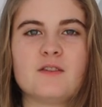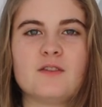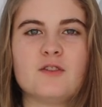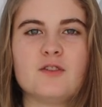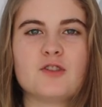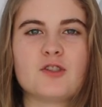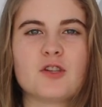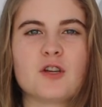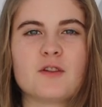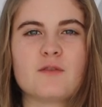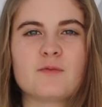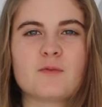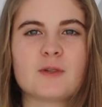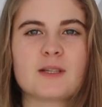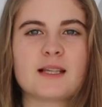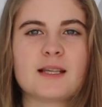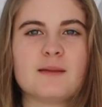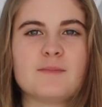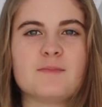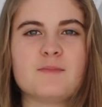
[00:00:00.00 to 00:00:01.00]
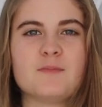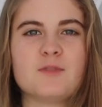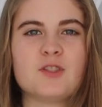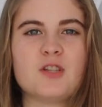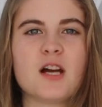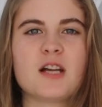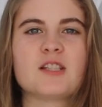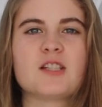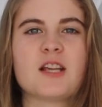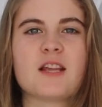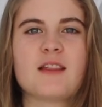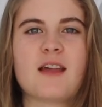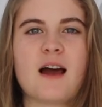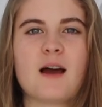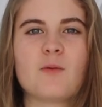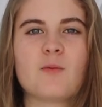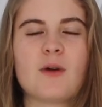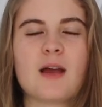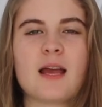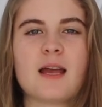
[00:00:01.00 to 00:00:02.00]
you shouldn't really judge it
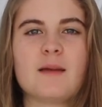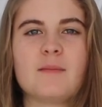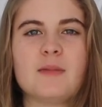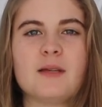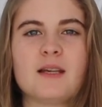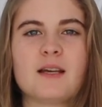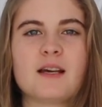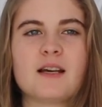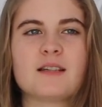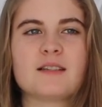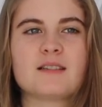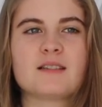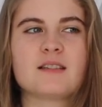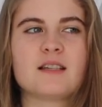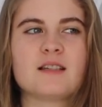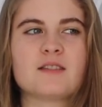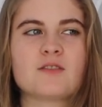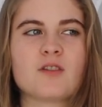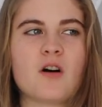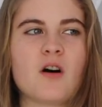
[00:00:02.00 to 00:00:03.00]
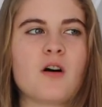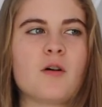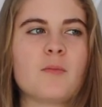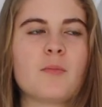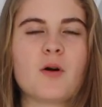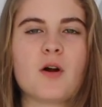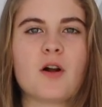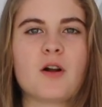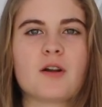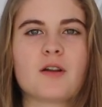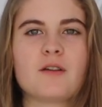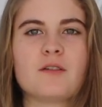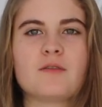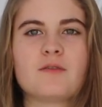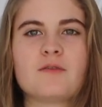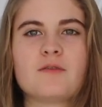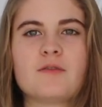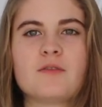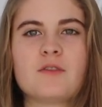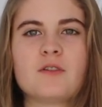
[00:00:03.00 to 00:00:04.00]
that way because it's all part
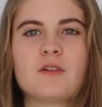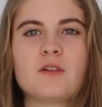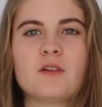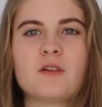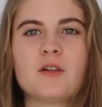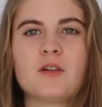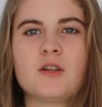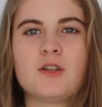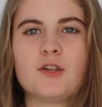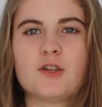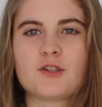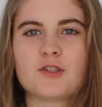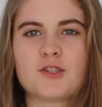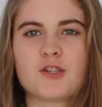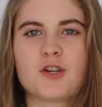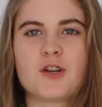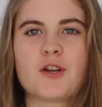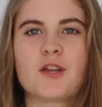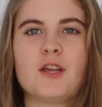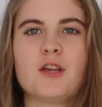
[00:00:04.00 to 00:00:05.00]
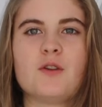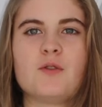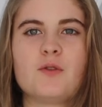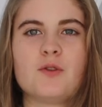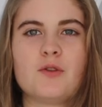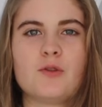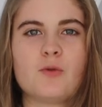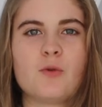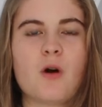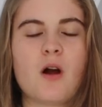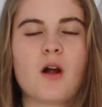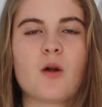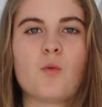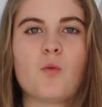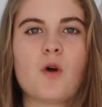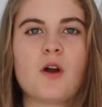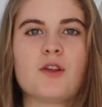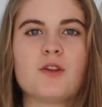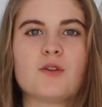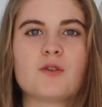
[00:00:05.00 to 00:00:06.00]
of your journey, who you are,
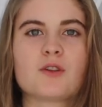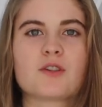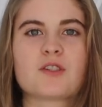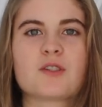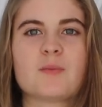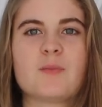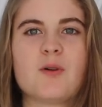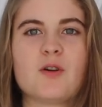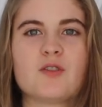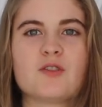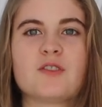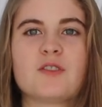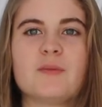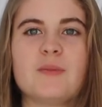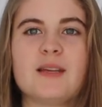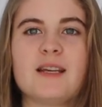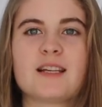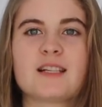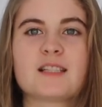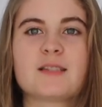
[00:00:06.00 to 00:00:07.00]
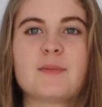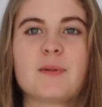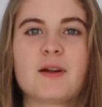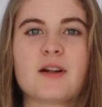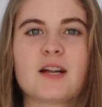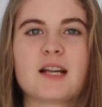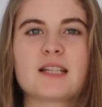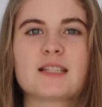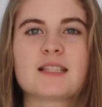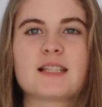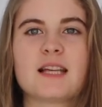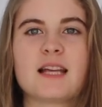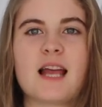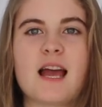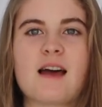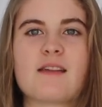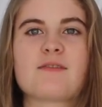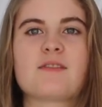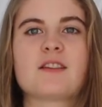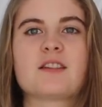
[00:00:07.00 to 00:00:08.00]
what you are supposed to be experiencing
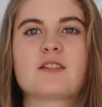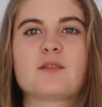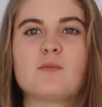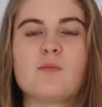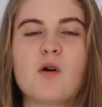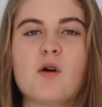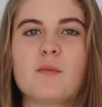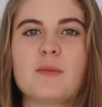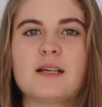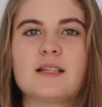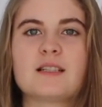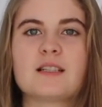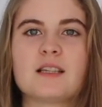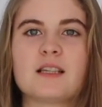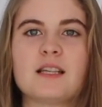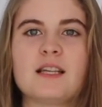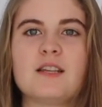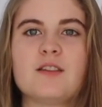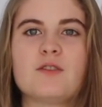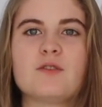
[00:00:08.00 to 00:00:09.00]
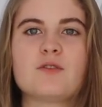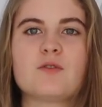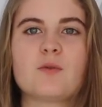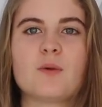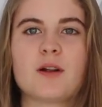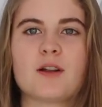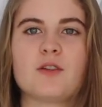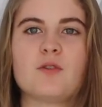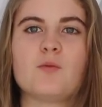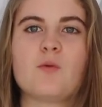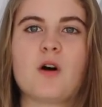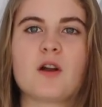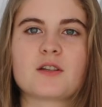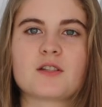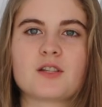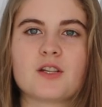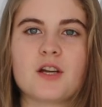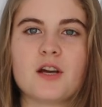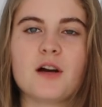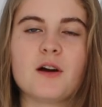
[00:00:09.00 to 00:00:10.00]
at this moment to lead you to where you
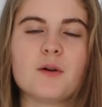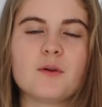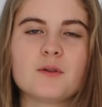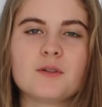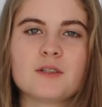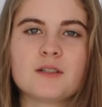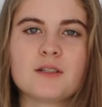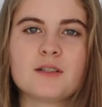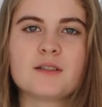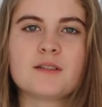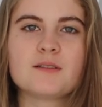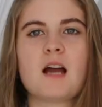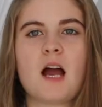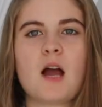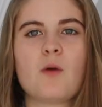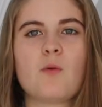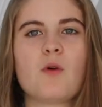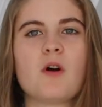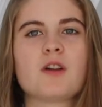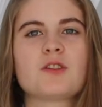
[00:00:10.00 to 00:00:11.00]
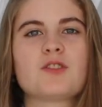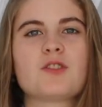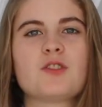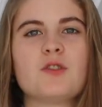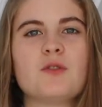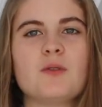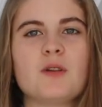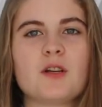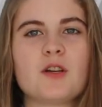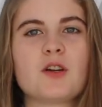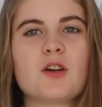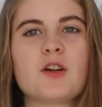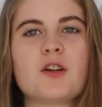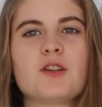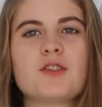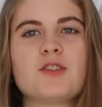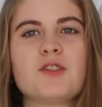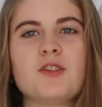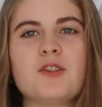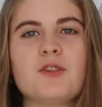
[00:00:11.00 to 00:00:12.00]
want to go. I want to
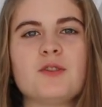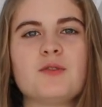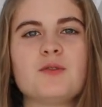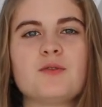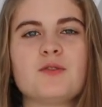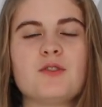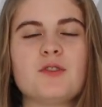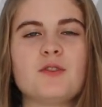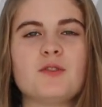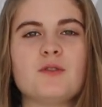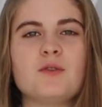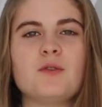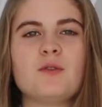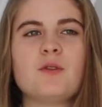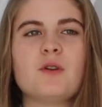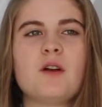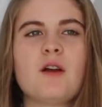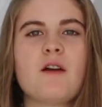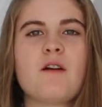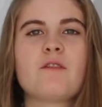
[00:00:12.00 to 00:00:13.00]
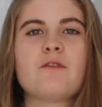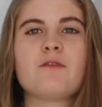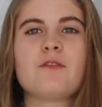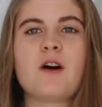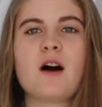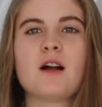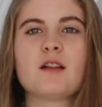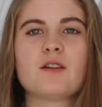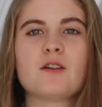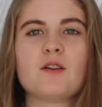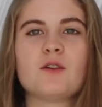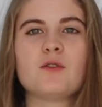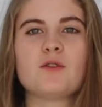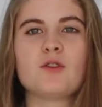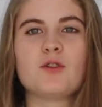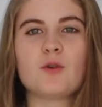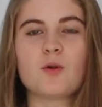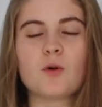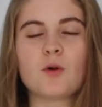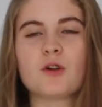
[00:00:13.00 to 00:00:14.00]
encourage you to
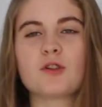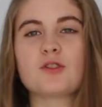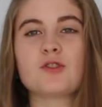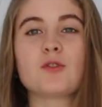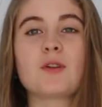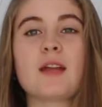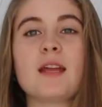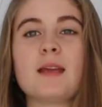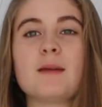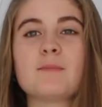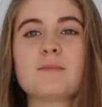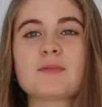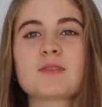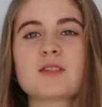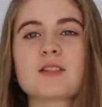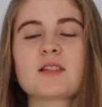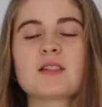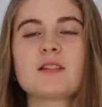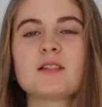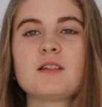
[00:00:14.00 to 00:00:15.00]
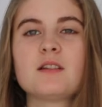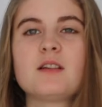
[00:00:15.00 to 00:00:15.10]
follow your dreams,